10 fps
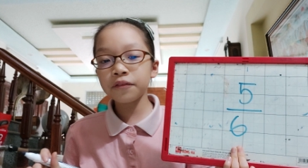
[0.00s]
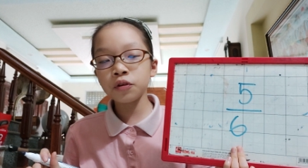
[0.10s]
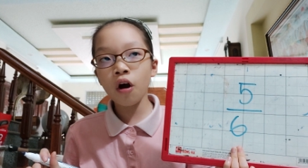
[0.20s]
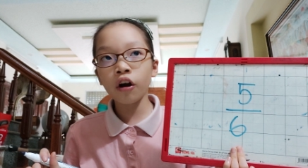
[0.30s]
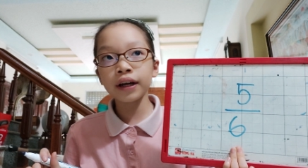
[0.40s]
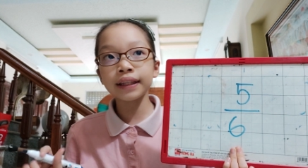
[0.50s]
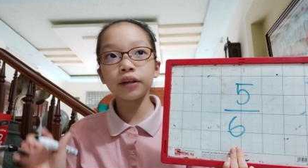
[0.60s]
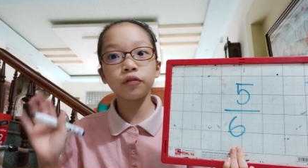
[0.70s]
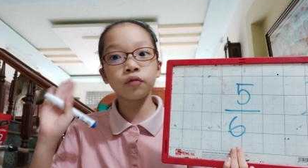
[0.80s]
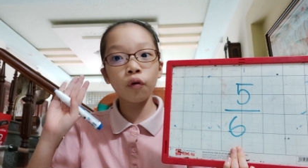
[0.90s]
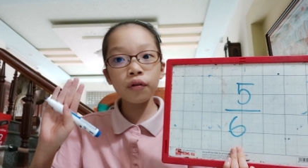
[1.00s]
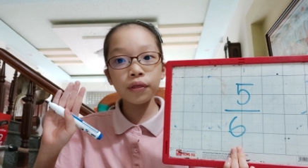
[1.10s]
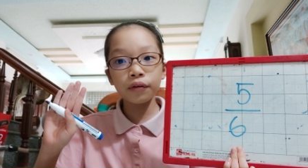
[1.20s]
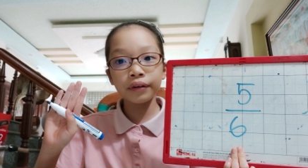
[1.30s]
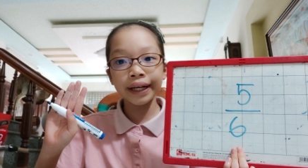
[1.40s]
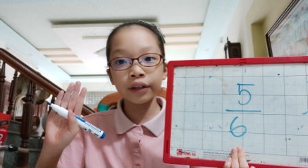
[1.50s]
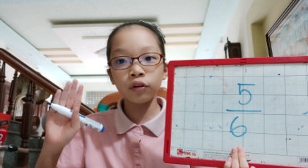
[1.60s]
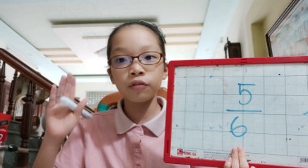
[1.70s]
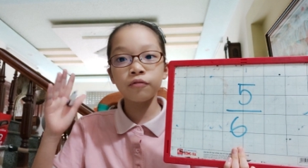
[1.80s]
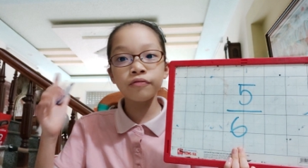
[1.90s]
you are in the 4th grade
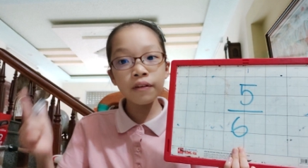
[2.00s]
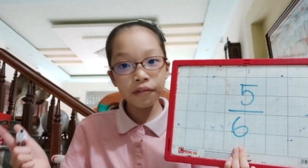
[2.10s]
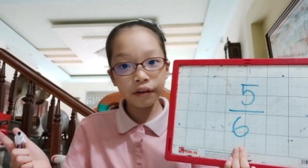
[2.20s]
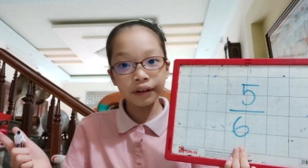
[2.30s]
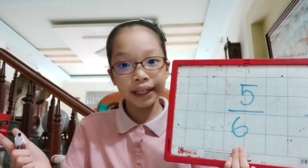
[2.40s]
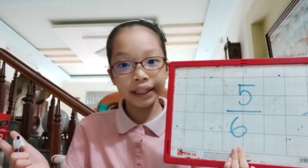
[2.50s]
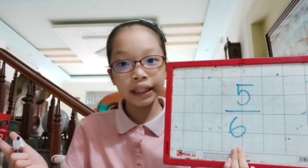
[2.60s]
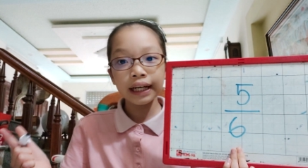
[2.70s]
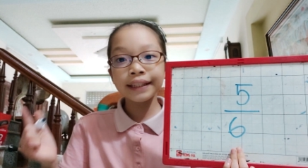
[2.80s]
or 5th grade,